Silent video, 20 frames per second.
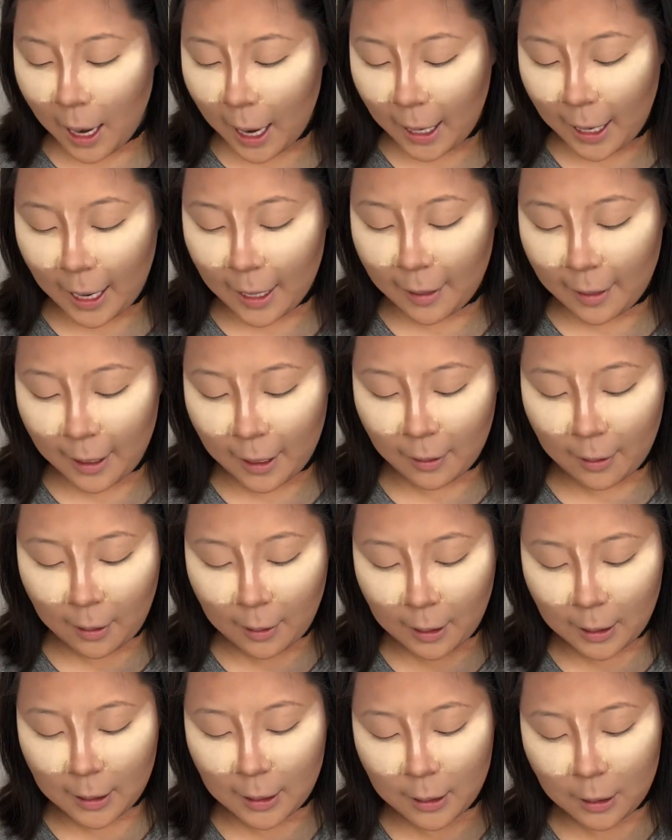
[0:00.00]
and I think
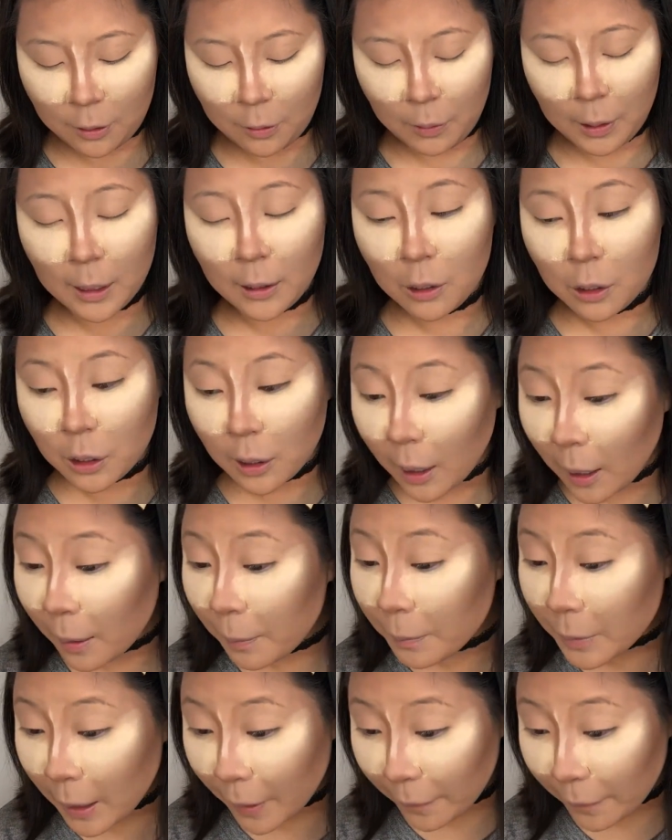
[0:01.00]
that this is doing the job,